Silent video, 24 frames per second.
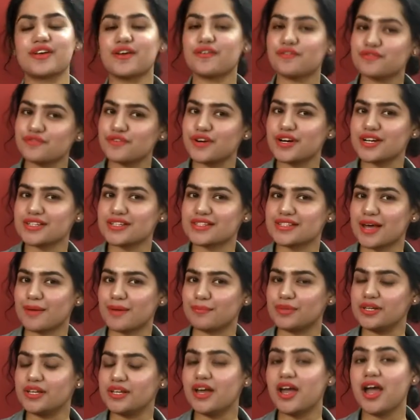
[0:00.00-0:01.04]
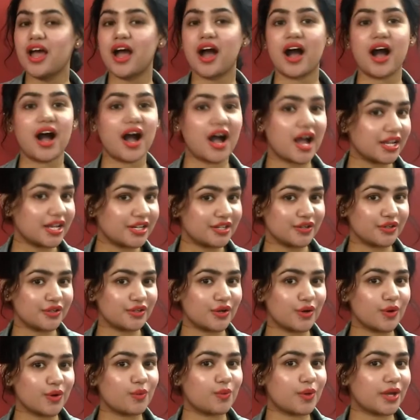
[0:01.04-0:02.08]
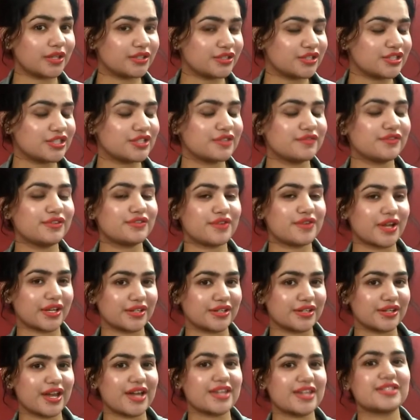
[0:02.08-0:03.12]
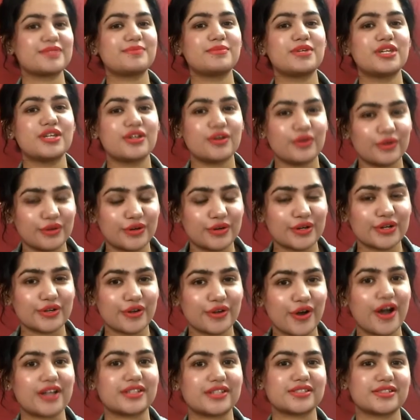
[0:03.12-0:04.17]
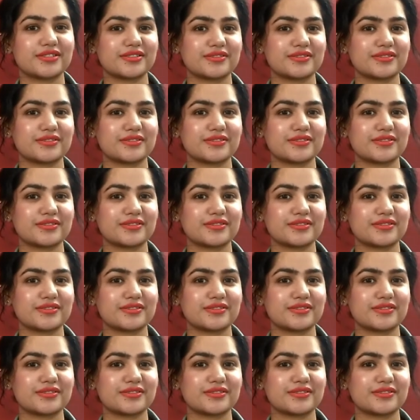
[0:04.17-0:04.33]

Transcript: For example, I don't know whether she will recognize me or not.